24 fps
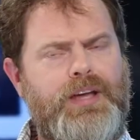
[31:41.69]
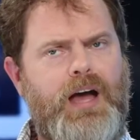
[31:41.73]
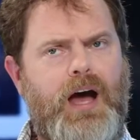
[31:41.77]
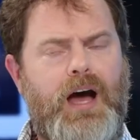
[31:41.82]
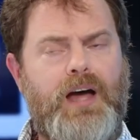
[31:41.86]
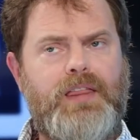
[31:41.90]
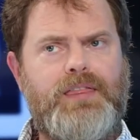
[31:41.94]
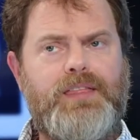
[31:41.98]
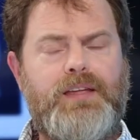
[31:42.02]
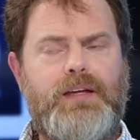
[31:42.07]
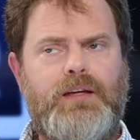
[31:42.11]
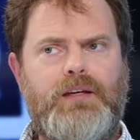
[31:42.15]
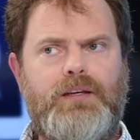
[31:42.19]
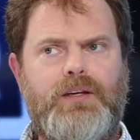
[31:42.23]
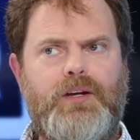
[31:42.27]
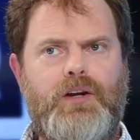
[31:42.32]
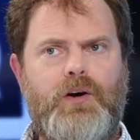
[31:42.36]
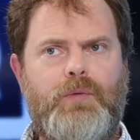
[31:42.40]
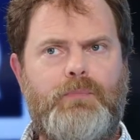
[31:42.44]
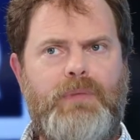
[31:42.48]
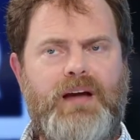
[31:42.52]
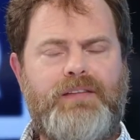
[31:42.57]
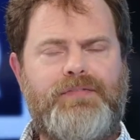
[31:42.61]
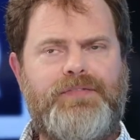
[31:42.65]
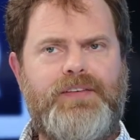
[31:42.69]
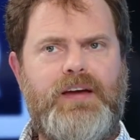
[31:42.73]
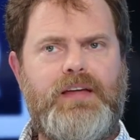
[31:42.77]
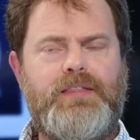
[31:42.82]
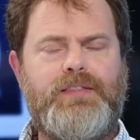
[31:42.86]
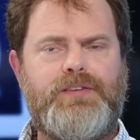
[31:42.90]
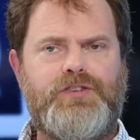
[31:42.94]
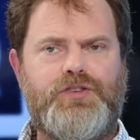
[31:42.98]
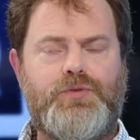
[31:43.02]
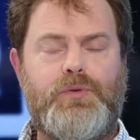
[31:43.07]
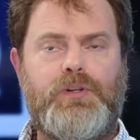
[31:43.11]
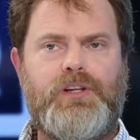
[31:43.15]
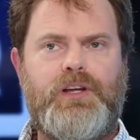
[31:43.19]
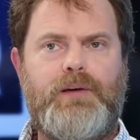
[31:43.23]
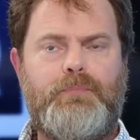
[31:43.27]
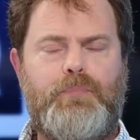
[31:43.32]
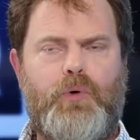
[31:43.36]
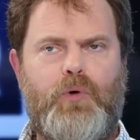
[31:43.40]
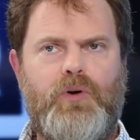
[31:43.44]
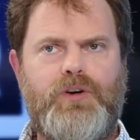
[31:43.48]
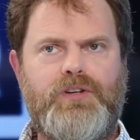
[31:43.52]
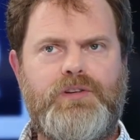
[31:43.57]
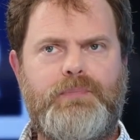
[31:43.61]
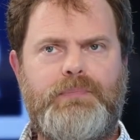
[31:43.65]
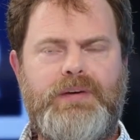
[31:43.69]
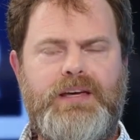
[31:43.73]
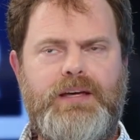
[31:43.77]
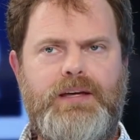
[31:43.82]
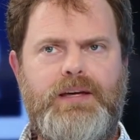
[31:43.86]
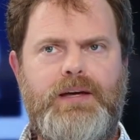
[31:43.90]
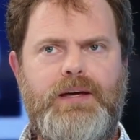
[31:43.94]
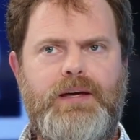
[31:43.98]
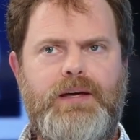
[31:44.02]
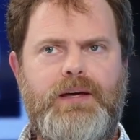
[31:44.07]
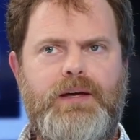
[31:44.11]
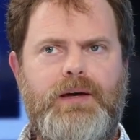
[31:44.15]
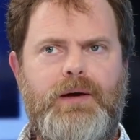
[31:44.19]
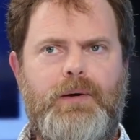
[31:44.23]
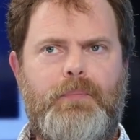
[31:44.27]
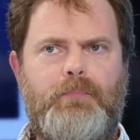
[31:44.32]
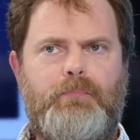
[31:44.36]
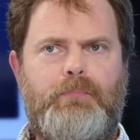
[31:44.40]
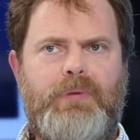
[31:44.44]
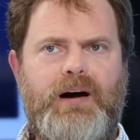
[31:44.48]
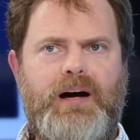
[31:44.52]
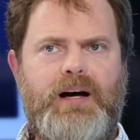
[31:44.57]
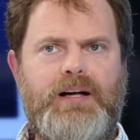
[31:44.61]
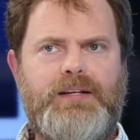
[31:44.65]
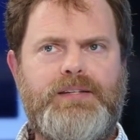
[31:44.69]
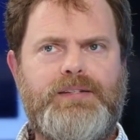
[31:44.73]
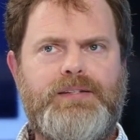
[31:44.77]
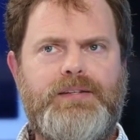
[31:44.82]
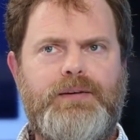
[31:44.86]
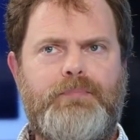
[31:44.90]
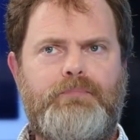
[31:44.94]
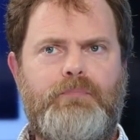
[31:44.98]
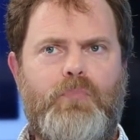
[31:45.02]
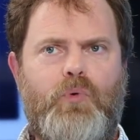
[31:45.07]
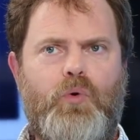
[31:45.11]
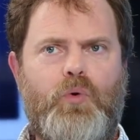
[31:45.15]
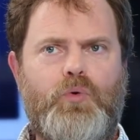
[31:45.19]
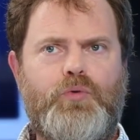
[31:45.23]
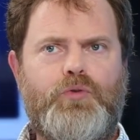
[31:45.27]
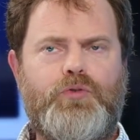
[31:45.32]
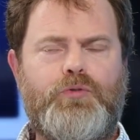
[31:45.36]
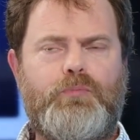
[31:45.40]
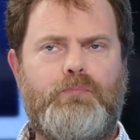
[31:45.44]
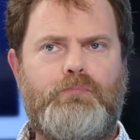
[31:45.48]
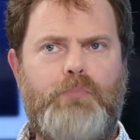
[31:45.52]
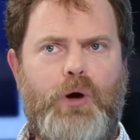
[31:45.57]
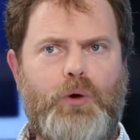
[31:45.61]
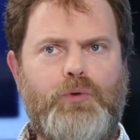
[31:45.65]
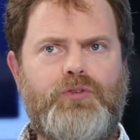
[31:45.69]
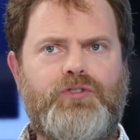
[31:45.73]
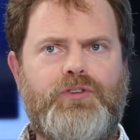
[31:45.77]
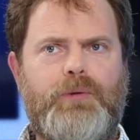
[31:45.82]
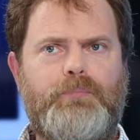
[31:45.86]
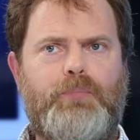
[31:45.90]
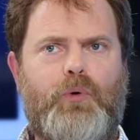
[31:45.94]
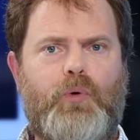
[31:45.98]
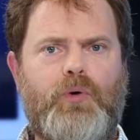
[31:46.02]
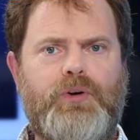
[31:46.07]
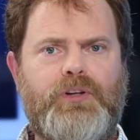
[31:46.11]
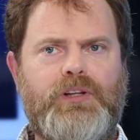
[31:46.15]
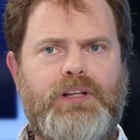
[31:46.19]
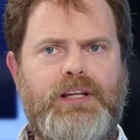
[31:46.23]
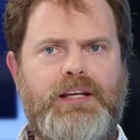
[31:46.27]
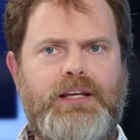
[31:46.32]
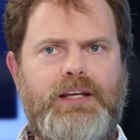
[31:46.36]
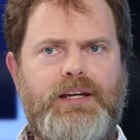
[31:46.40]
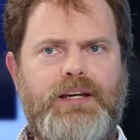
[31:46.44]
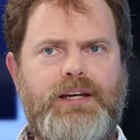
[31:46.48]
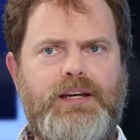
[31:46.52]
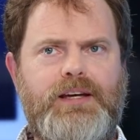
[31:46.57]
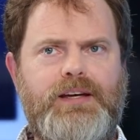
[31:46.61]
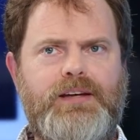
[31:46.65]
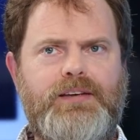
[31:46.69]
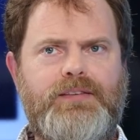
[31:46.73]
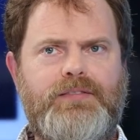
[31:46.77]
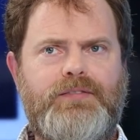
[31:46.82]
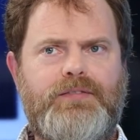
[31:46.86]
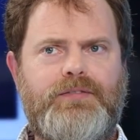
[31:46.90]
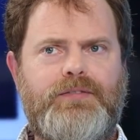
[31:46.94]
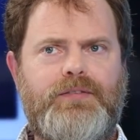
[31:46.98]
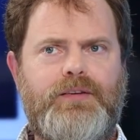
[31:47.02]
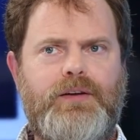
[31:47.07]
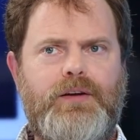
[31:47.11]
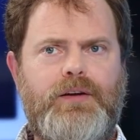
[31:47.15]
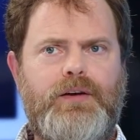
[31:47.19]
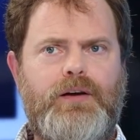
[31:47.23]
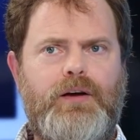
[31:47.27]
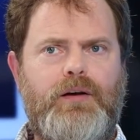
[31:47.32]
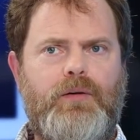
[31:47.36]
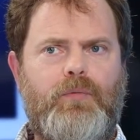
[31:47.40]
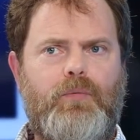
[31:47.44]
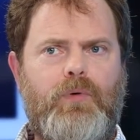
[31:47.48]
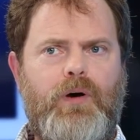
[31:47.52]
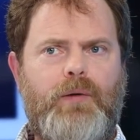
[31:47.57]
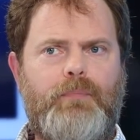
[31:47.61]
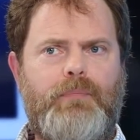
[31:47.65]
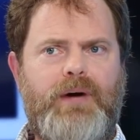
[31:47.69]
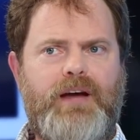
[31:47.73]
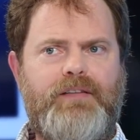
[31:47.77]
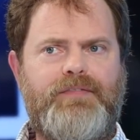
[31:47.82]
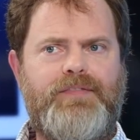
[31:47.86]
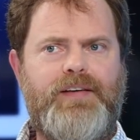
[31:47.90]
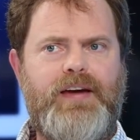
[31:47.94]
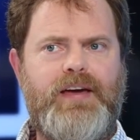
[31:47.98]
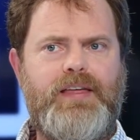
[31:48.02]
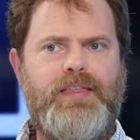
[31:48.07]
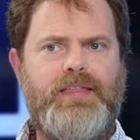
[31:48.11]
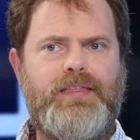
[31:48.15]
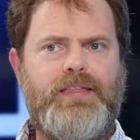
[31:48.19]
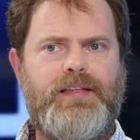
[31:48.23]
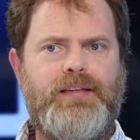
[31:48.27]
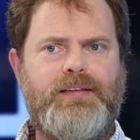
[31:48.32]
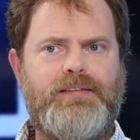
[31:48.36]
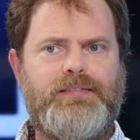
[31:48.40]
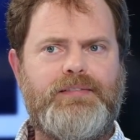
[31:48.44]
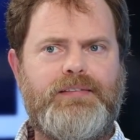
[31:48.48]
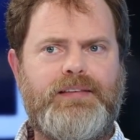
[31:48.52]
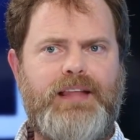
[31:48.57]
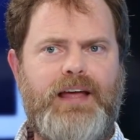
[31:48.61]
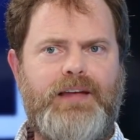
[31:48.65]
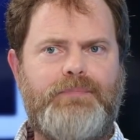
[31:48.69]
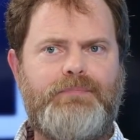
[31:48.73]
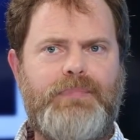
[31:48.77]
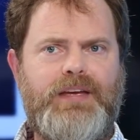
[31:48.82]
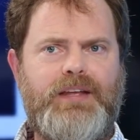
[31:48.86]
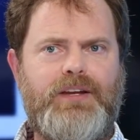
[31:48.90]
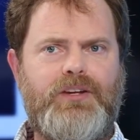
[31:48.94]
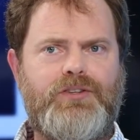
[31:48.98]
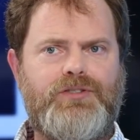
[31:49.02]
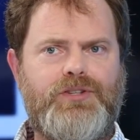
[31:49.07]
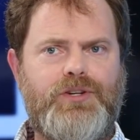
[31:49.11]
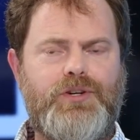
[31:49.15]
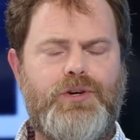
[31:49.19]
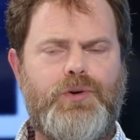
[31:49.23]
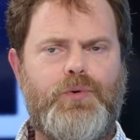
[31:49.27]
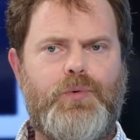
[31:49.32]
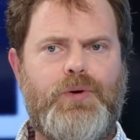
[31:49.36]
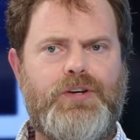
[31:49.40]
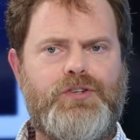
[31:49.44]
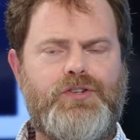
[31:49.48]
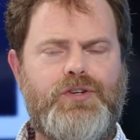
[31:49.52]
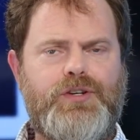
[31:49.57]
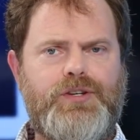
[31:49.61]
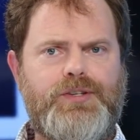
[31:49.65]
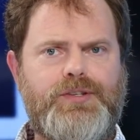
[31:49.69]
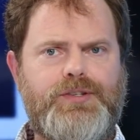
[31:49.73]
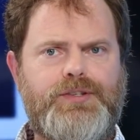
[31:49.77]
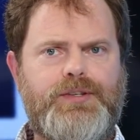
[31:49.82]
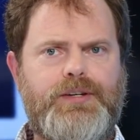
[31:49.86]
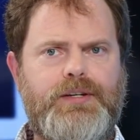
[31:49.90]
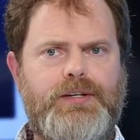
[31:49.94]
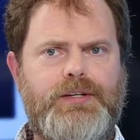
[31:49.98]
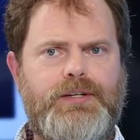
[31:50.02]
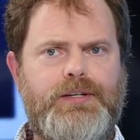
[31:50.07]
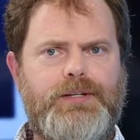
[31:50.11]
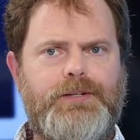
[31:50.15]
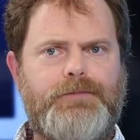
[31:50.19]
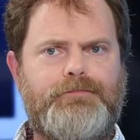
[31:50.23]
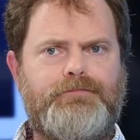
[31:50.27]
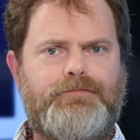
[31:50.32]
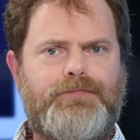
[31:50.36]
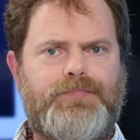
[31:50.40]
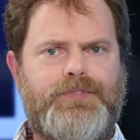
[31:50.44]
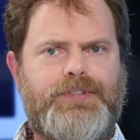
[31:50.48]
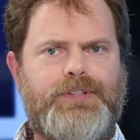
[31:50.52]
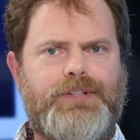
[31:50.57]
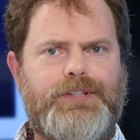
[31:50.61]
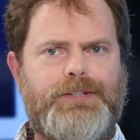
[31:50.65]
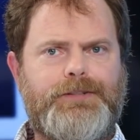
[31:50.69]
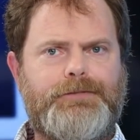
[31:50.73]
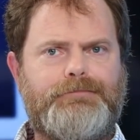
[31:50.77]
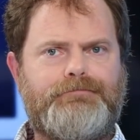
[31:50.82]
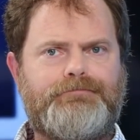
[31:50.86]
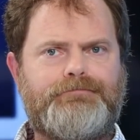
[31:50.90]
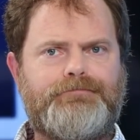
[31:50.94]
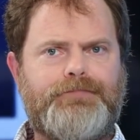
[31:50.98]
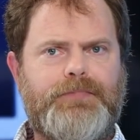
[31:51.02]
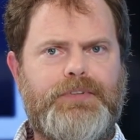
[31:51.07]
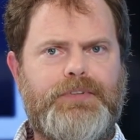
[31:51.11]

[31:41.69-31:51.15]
Yeah, I think, you know, my faith is really important to me, but most, most importantly is what my faith has led me to do, which is to